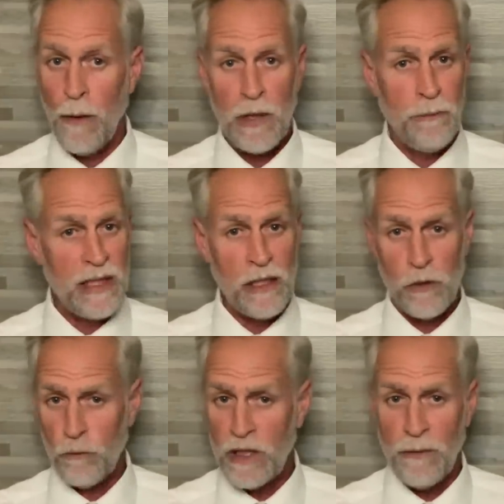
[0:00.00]
I'm going to be here to
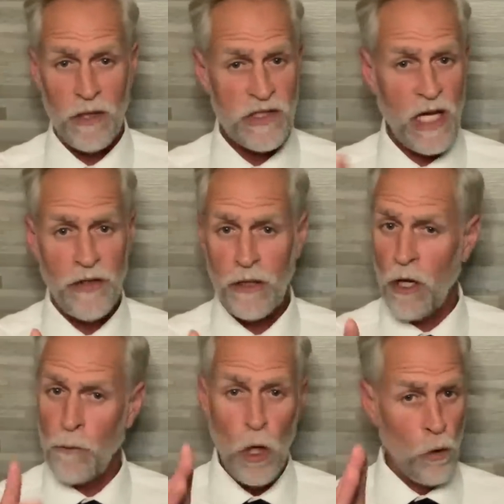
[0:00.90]
ring the bell, sound the
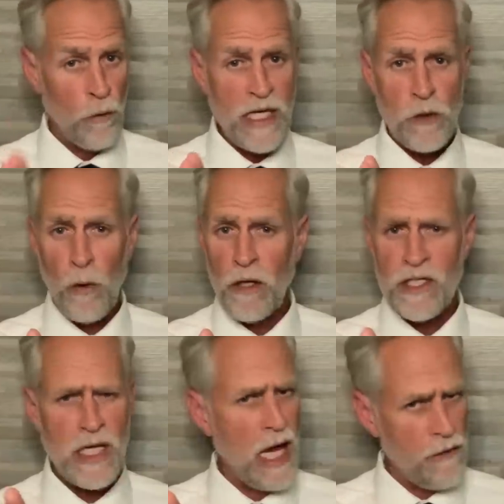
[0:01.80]
alarm, raise
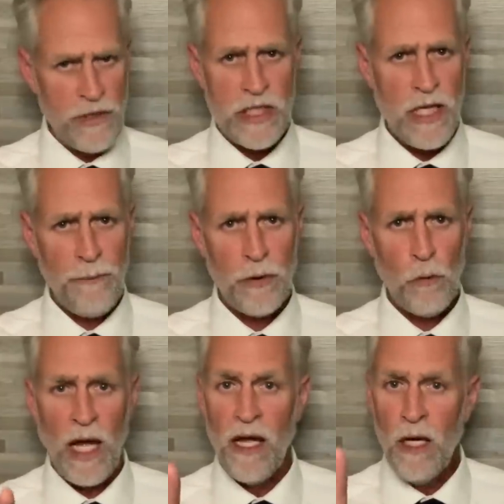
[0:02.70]
awareness every step of the way